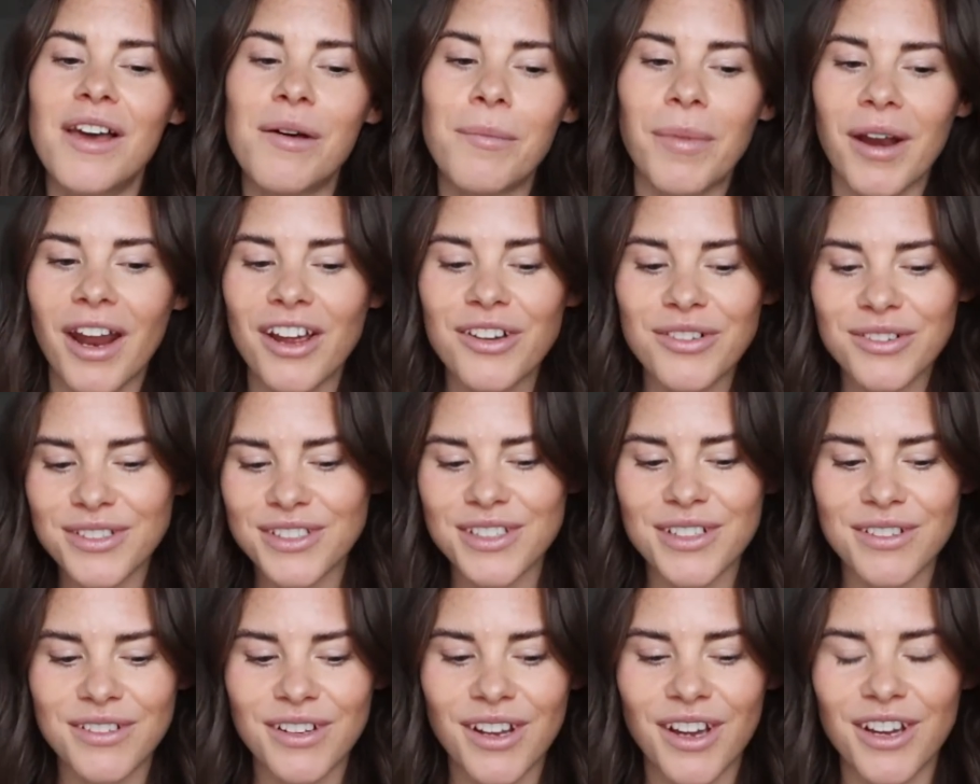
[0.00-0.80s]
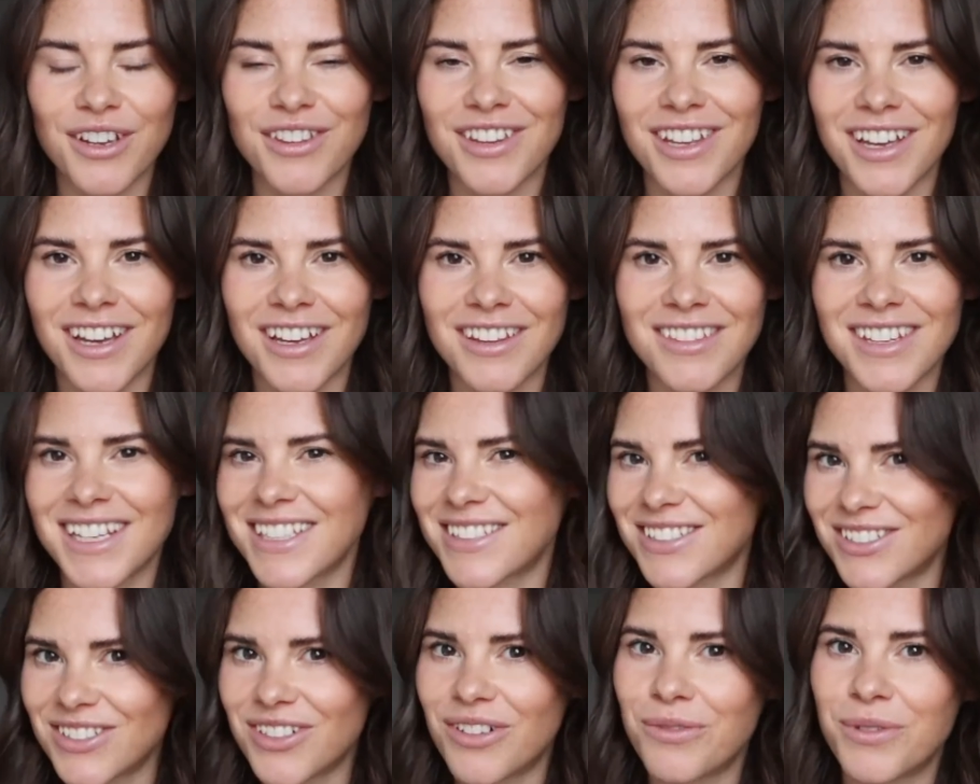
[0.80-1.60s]
But I also know that
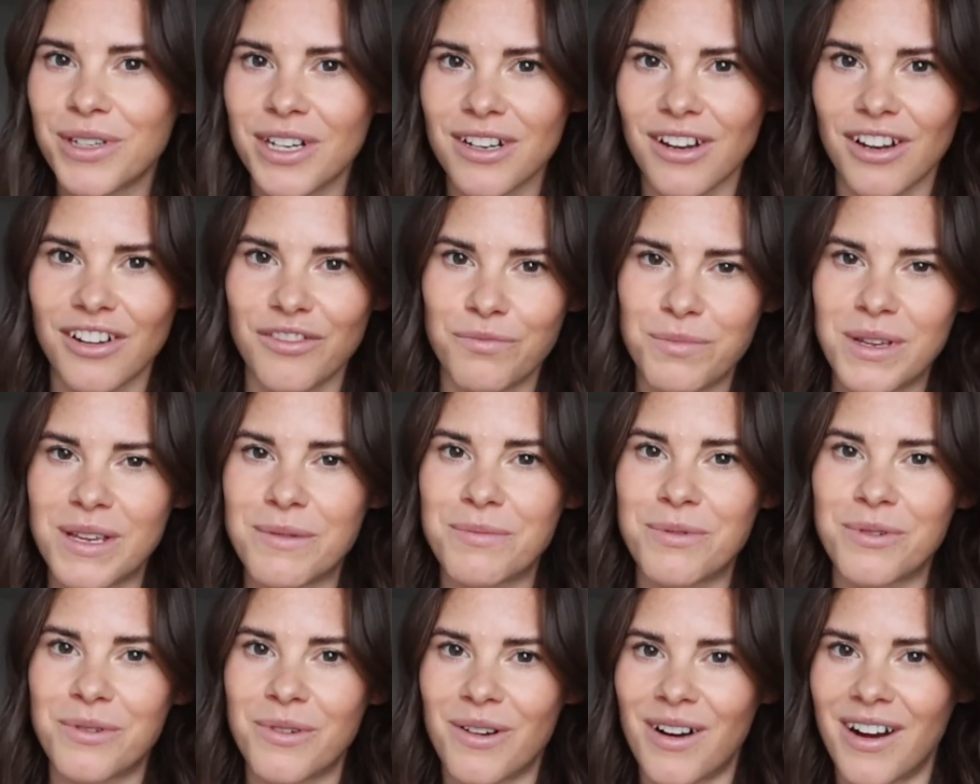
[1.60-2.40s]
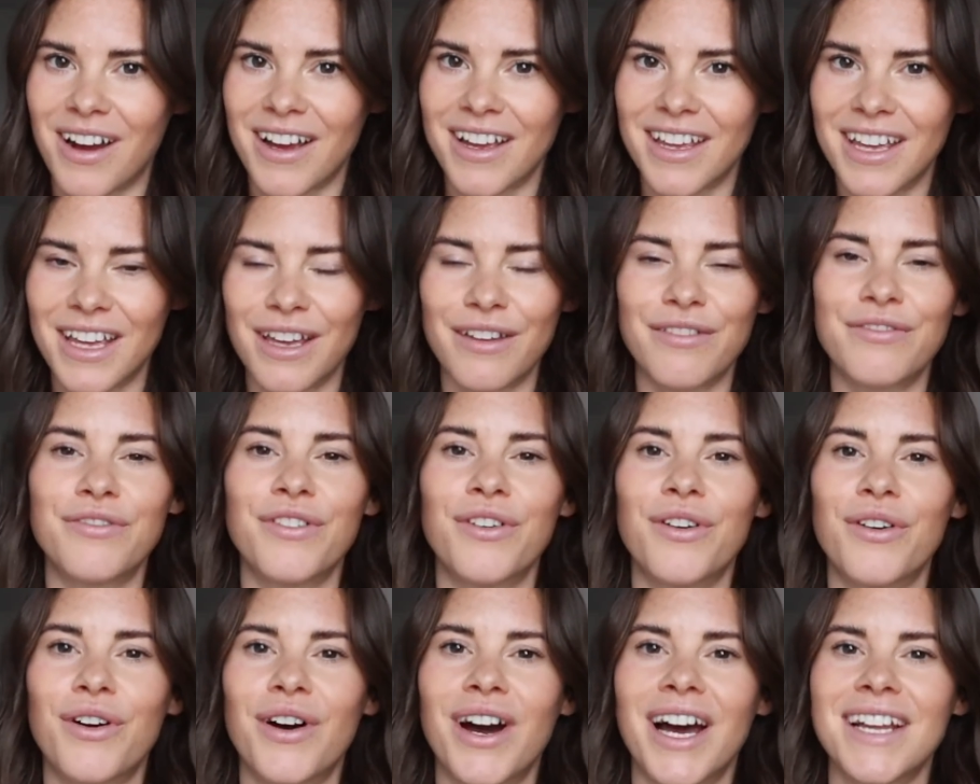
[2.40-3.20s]
that's not what a lot of people are here
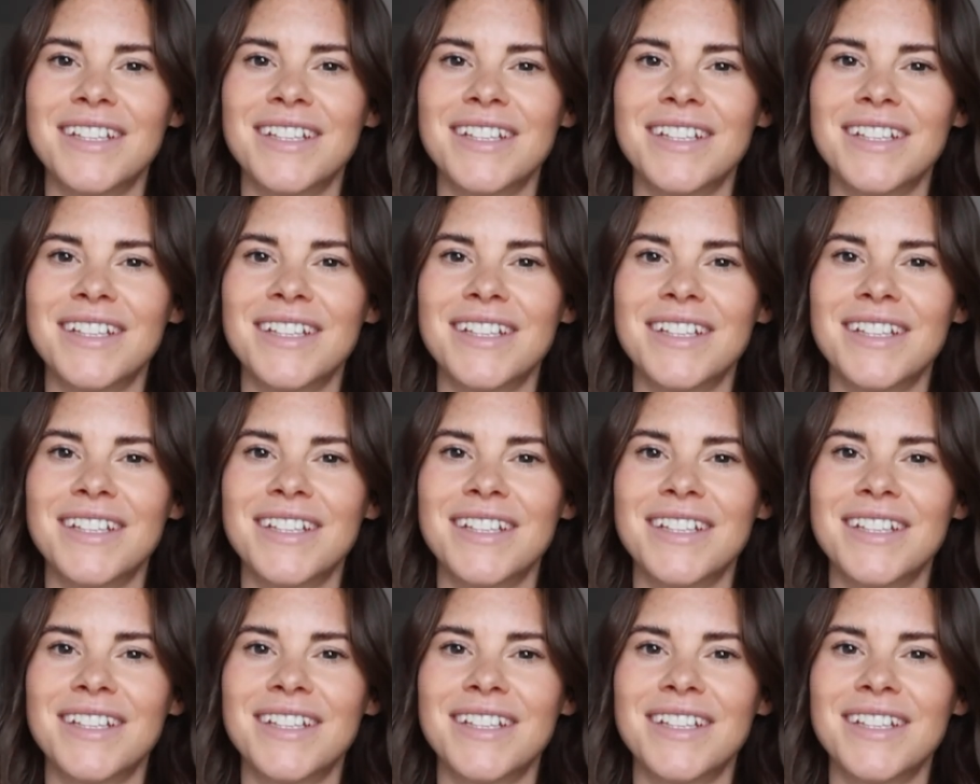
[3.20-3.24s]
for,